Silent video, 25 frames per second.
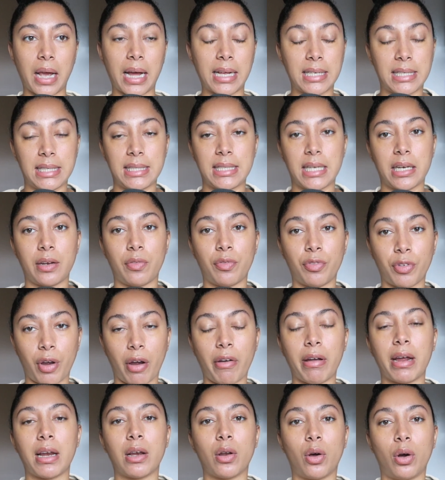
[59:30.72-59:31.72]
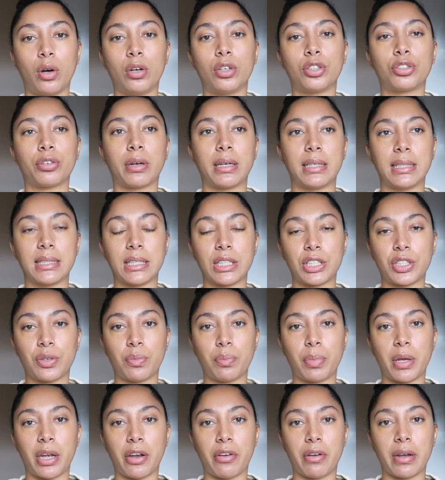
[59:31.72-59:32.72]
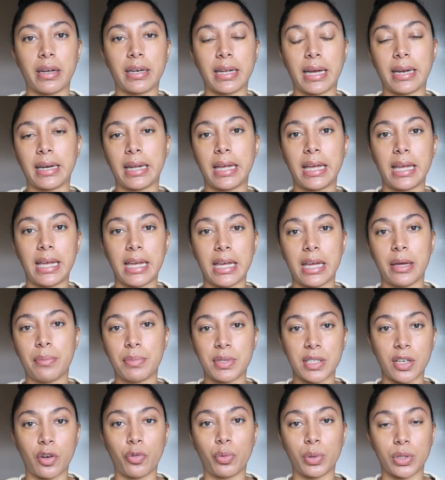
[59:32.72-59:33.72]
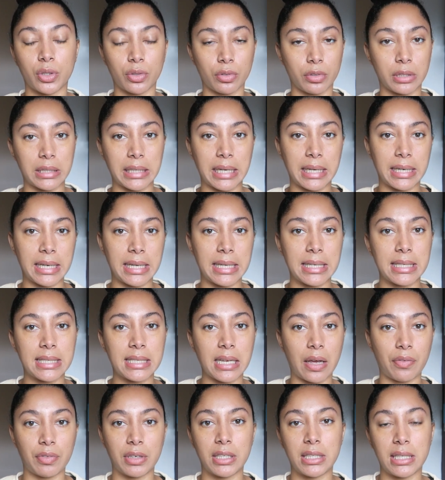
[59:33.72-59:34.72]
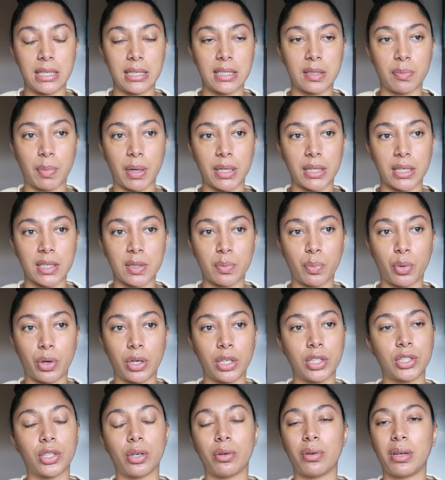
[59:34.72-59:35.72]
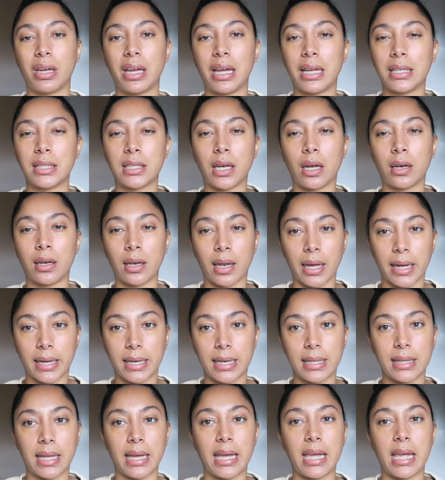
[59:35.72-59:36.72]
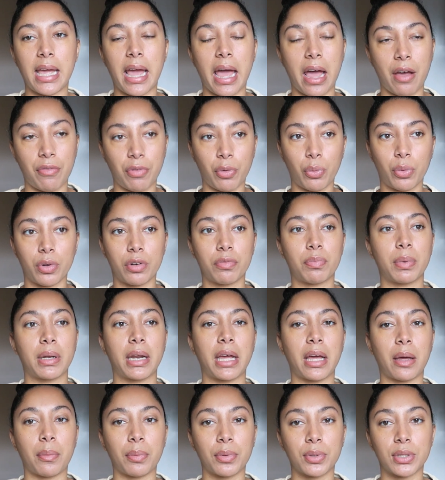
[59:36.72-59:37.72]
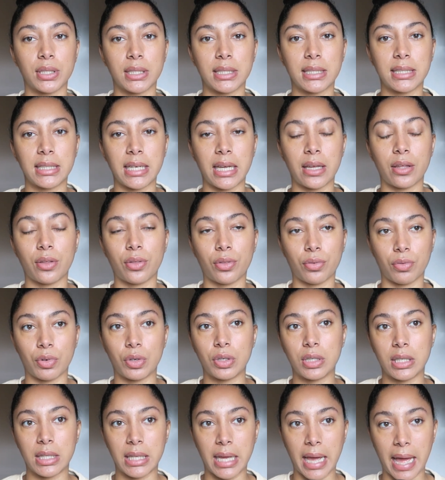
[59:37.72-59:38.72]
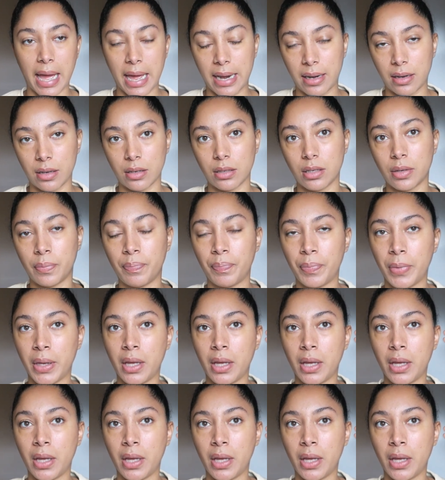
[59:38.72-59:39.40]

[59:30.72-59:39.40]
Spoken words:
as he said, a very long transition period, and he himself was already in his 70s by this point, so it's unlikely that he ever would have been able to see it through to the end.